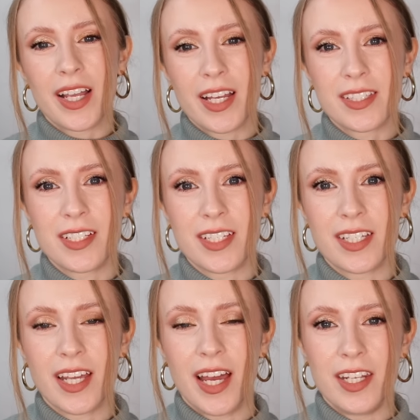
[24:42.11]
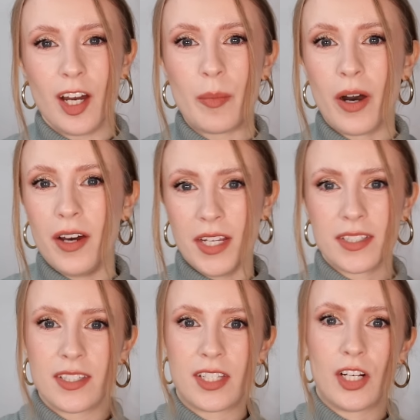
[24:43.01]
I guess I did end up
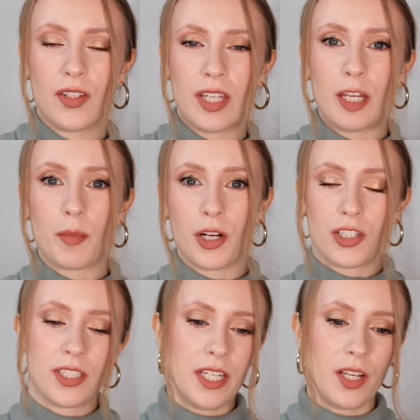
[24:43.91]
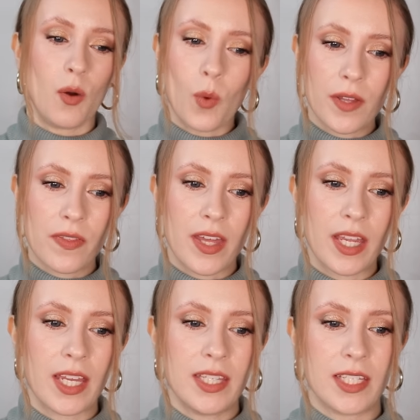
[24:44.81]
unnecessarily purchasing one
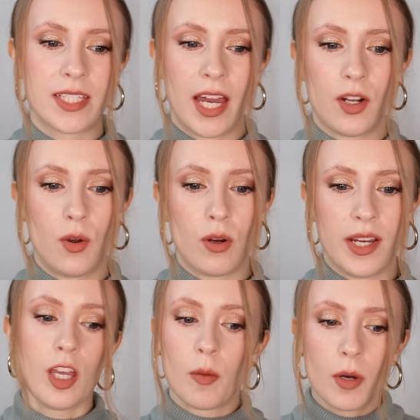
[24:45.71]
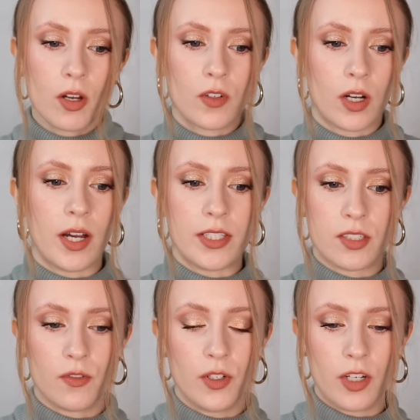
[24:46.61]
thing in this category, but overall, I
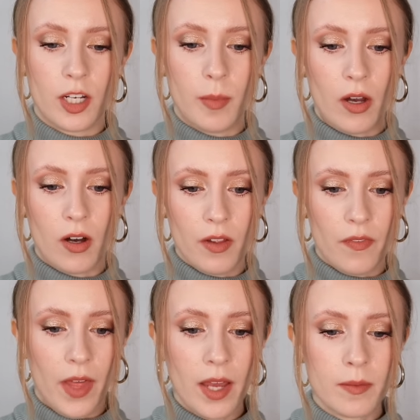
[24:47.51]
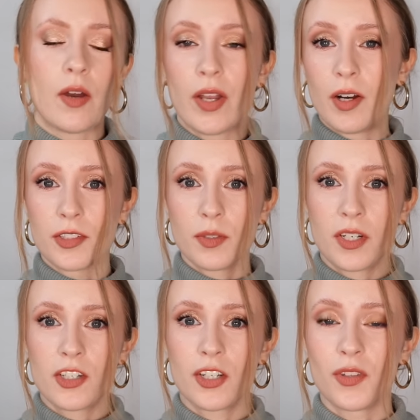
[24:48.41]
still feel good about all of that. Now, I also
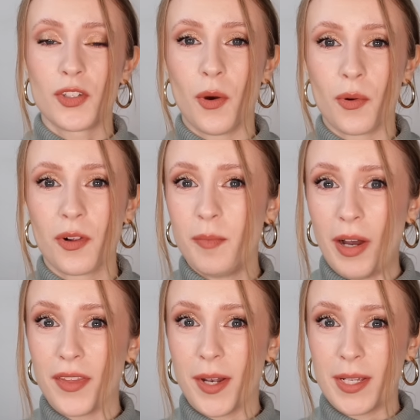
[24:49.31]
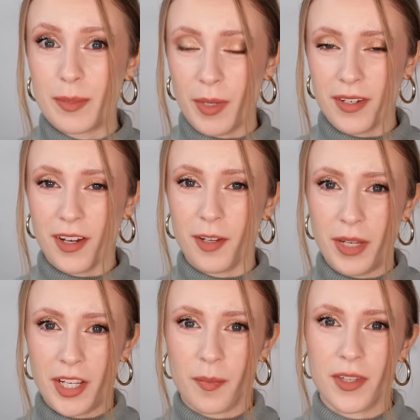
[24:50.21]
want to share the total amount that I spent on
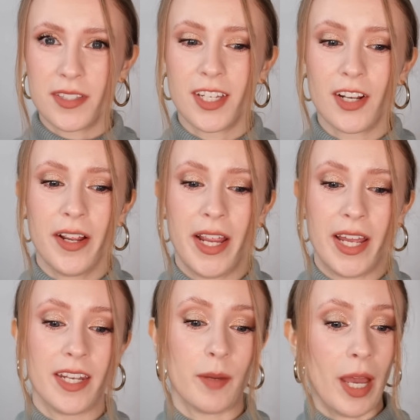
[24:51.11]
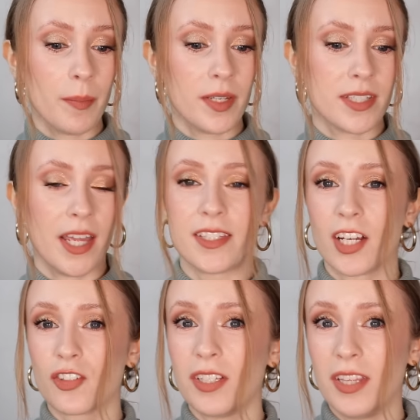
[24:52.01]
makeup this year, and I'm happy to say it's
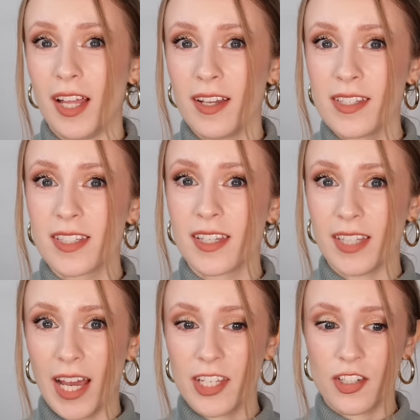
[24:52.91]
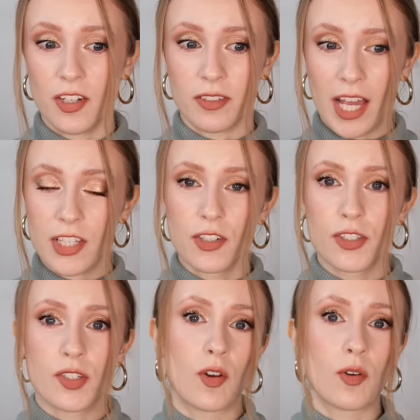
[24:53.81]
actually less than last year. Last
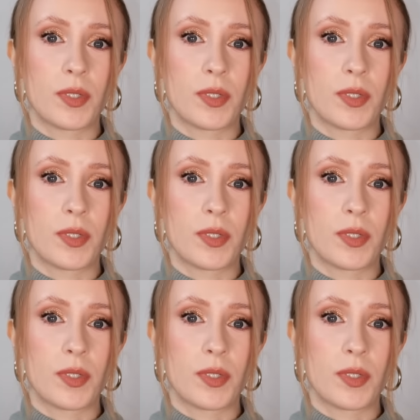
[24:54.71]
year's total